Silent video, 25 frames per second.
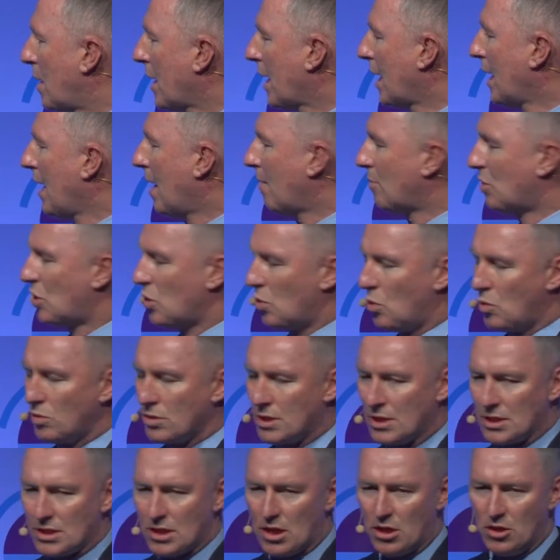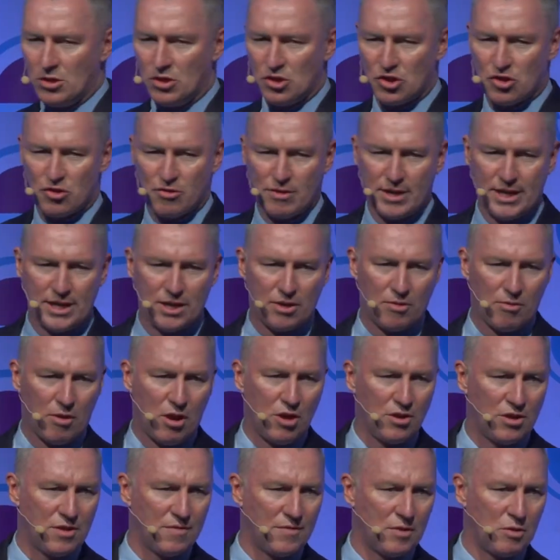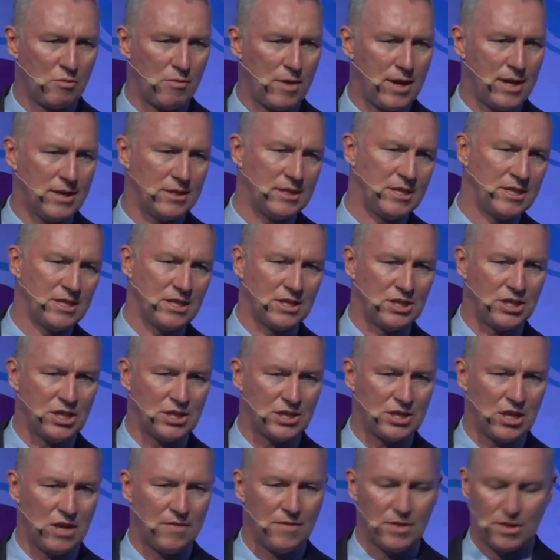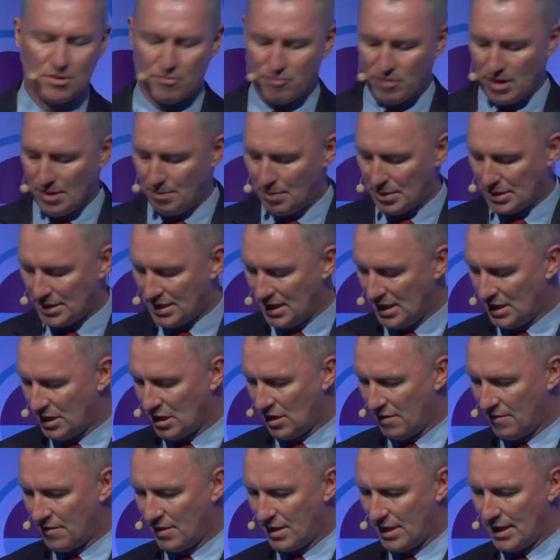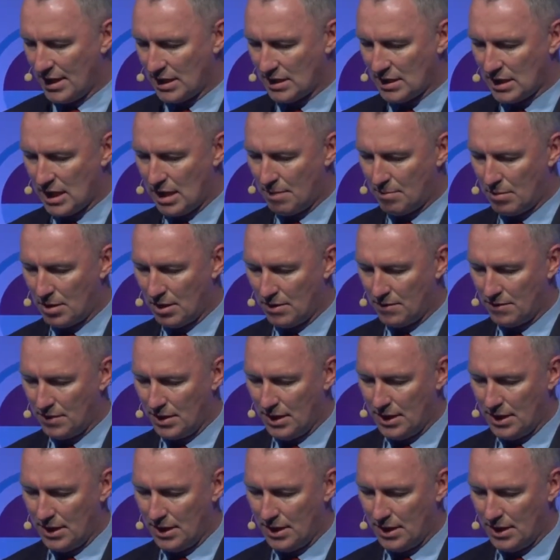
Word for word: picking up towards its own trend growth of around just over 3% over the next couple of